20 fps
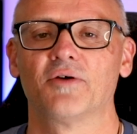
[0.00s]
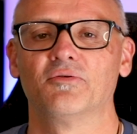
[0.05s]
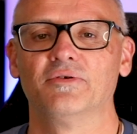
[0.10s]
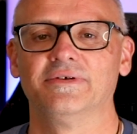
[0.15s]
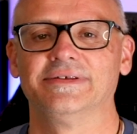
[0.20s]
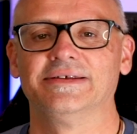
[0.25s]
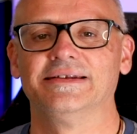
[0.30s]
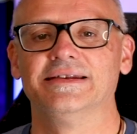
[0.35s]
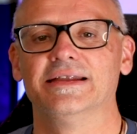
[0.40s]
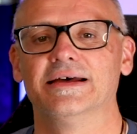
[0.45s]
I
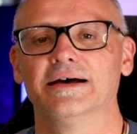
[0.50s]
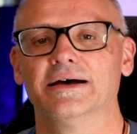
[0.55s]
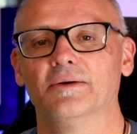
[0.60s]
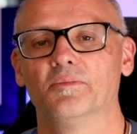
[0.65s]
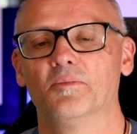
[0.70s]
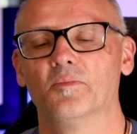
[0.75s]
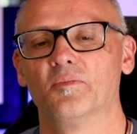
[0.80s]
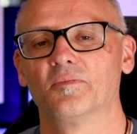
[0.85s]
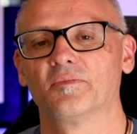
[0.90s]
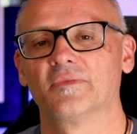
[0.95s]
was in
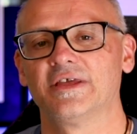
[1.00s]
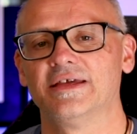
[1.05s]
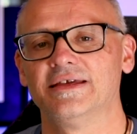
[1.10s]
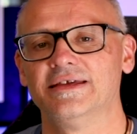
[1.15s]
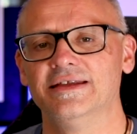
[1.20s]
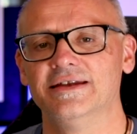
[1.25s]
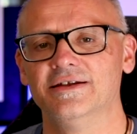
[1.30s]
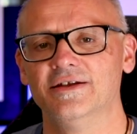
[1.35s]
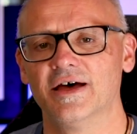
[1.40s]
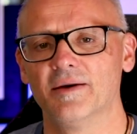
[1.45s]

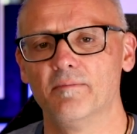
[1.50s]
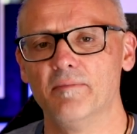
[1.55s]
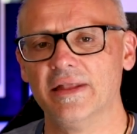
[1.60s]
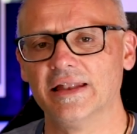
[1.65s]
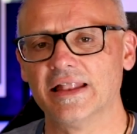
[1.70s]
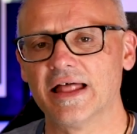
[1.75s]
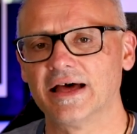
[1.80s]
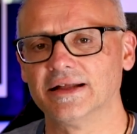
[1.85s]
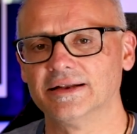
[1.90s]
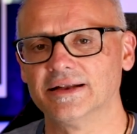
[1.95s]

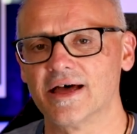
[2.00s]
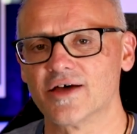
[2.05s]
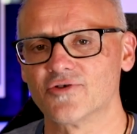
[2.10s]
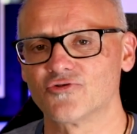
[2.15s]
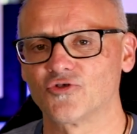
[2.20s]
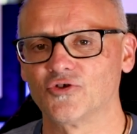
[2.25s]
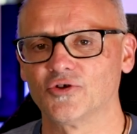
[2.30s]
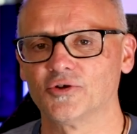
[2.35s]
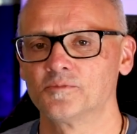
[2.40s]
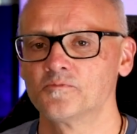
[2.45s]
Milan
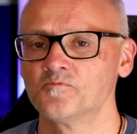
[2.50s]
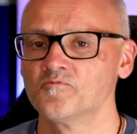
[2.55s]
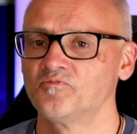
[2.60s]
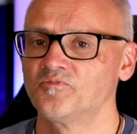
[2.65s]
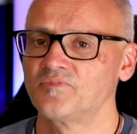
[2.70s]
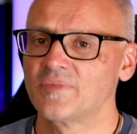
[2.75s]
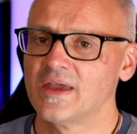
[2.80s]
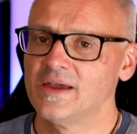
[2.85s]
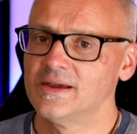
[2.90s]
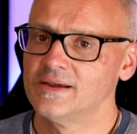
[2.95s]
last year.
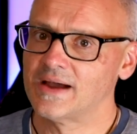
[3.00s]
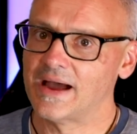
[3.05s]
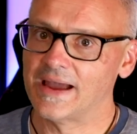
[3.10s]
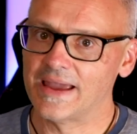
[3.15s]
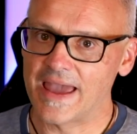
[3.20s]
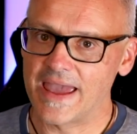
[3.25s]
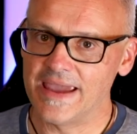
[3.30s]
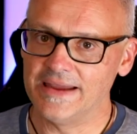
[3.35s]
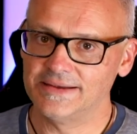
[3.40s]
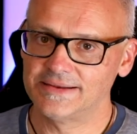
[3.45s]

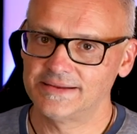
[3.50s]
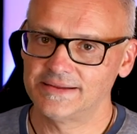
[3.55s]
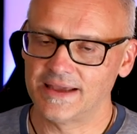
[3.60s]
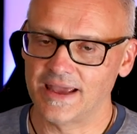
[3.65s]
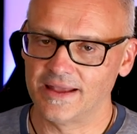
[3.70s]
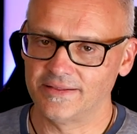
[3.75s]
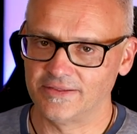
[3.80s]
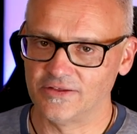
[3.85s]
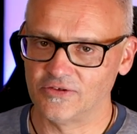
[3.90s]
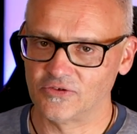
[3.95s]
I ate
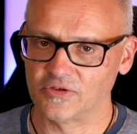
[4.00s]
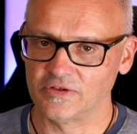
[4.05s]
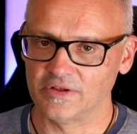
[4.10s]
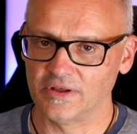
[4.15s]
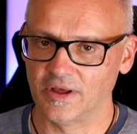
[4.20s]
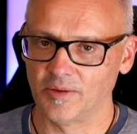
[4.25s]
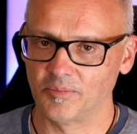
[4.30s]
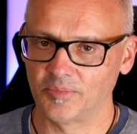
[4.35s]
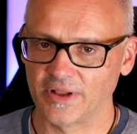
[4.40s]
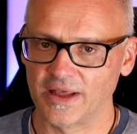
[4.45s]
at this
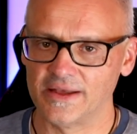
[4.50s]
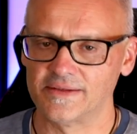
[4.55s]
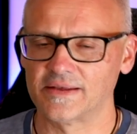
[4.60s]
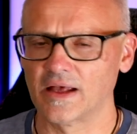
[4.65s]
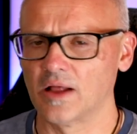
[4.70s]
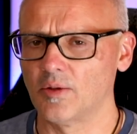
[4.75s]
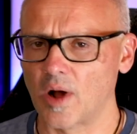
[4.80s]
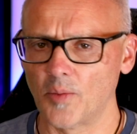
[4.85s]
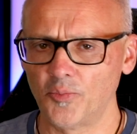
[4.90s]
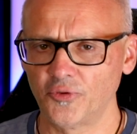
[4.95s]
place.
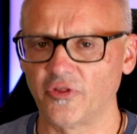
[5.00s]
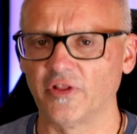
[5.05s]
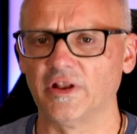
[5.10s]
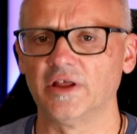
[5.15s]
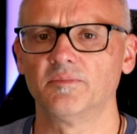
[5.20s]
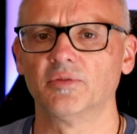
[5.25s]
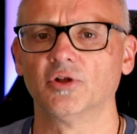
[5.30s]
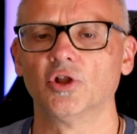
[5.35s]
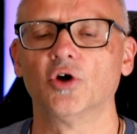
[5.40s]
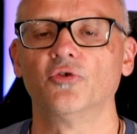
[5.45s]
I'll put the
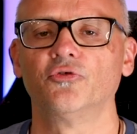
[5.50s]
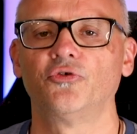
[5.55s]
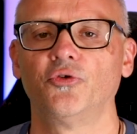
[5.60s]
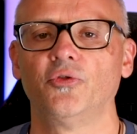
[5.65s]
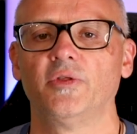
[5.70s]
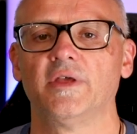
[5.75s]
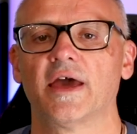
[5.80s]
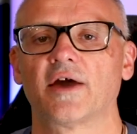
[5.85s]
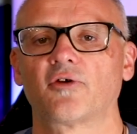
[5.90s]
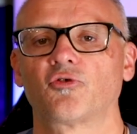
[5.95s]
link below
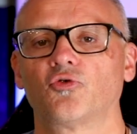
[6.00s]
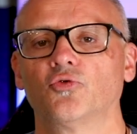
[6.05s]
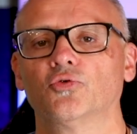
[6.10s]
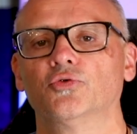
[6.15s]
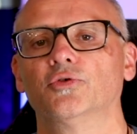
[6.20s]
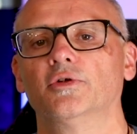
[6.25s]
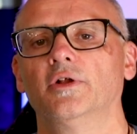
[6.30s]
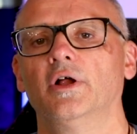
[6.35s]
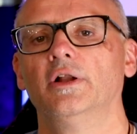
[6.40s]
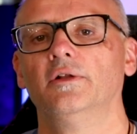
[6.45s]
to the
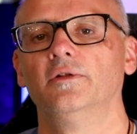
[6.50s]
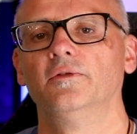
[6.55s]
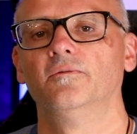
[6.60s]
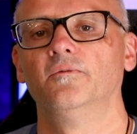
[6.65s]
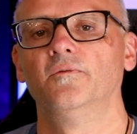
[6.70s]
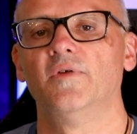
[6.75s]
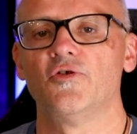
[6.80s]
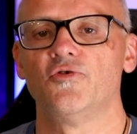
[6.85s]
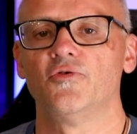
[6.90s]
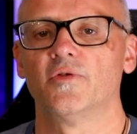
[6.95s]
actual
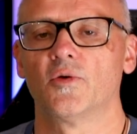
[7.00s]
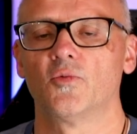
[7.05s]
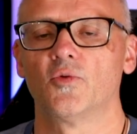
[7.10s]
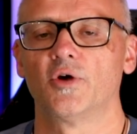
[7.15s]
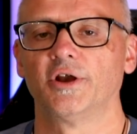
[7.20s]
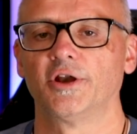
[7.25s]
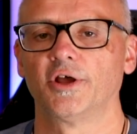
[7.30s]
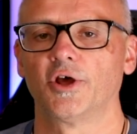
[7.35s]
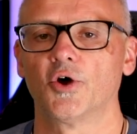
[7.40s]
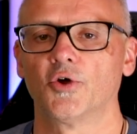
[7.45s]
venue that
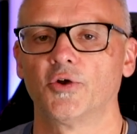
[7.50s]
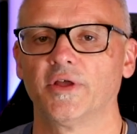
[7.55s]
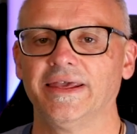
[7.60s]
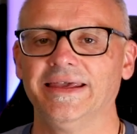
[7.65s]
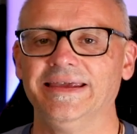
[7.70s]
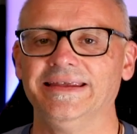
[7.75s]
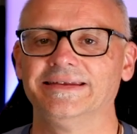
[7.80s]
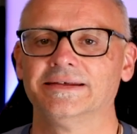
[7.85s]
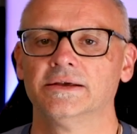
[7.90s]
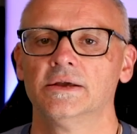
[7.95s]
we're gonna go to
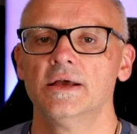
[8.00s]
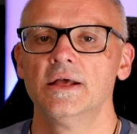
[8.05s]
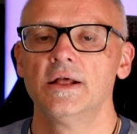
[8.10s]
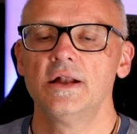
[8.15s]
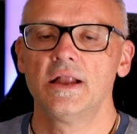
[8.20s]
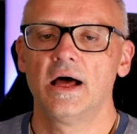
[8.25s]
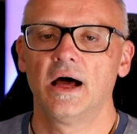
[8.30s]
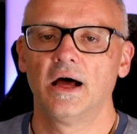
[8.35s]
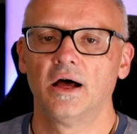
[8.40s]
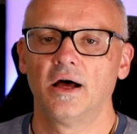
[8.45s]
eat.
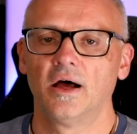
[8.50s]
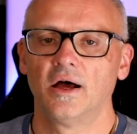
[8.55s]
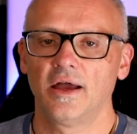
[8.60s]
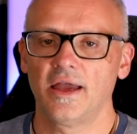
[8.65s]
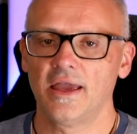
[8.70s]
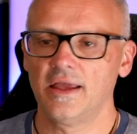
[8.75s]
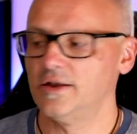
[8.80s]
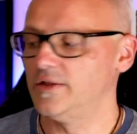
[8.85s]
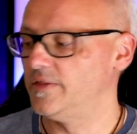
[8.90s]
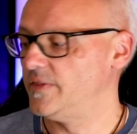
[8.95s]

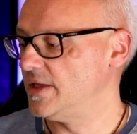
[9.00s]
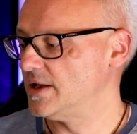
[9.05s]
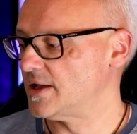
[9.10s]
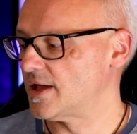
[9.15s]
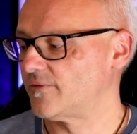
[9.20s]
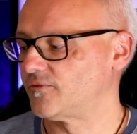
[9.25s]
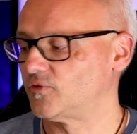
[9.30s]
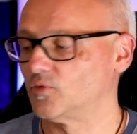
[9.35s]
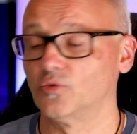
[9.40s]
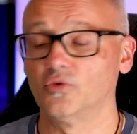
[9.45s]
And then
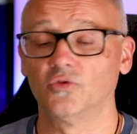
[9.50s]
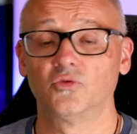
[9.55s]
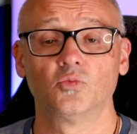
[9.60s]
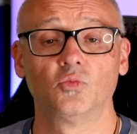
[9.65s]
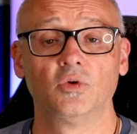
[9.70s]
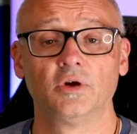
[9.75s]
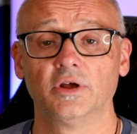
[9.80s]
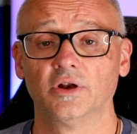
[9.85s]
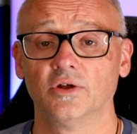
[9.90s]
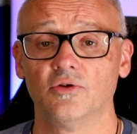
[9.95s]
afterwards,
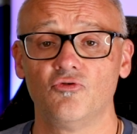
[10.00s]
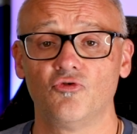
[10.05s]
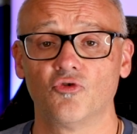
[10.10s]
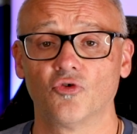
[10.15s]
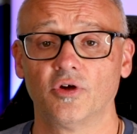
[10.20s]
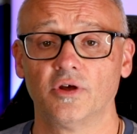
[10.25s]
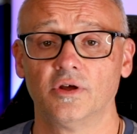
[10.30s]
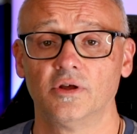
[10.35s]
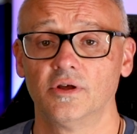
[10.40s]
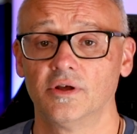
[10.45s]
we're gonna
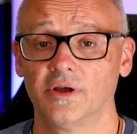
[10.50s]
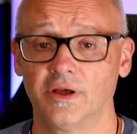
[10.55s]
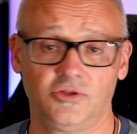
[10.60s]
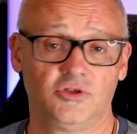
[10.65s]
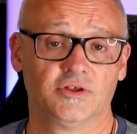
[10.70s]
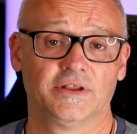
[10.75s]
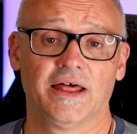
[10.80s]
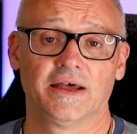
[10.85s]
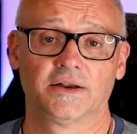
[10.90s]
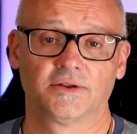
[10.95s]
enjoy a
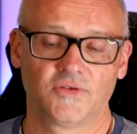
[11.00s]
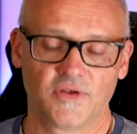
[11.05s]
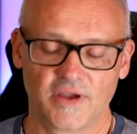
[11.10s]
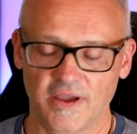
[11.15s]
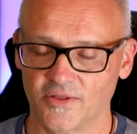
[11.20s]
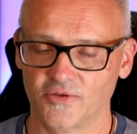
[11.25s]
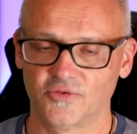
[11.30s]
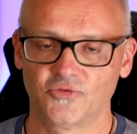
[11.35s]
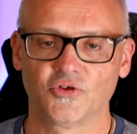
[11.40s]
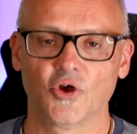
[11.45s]
gelato
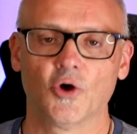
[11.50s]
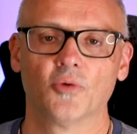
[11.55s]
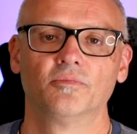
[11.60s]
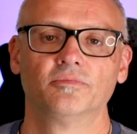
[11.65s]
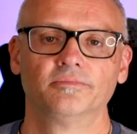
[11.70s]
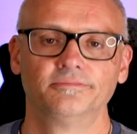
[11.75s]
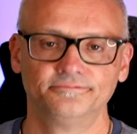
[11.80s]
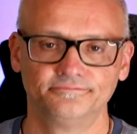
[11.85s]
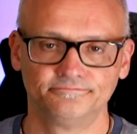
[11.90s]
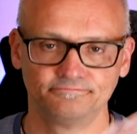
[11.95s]
together. So,
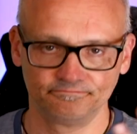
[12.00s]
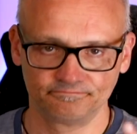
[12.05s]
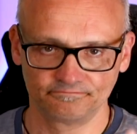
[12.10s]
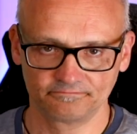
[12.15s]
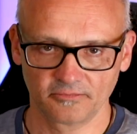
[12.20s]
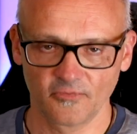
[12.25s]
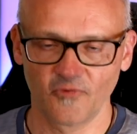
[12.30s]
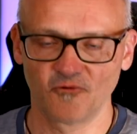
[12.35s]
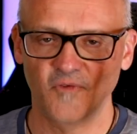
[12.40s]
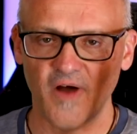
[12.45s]

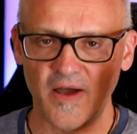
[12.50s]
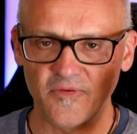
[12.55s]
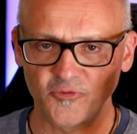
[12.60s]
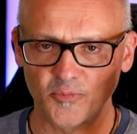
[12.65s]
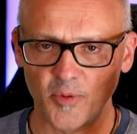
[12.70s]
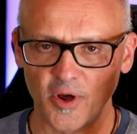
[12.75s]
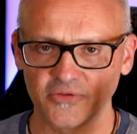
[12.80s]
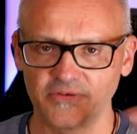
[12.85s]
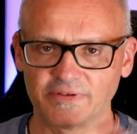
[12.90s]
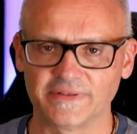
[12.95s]
5
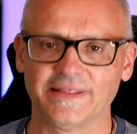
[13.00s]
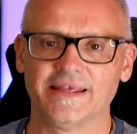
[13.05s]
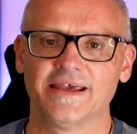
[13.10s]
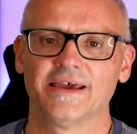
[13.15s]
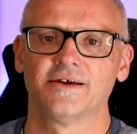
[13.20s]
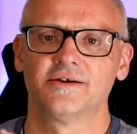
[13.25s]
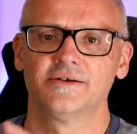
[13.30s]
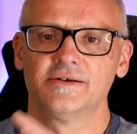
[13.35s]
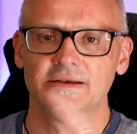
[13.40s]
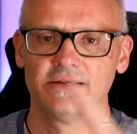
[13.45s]
spots
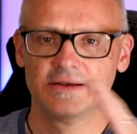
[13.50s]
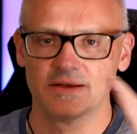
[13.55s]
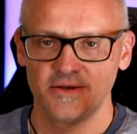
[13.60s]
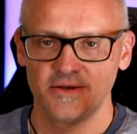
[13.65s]
there.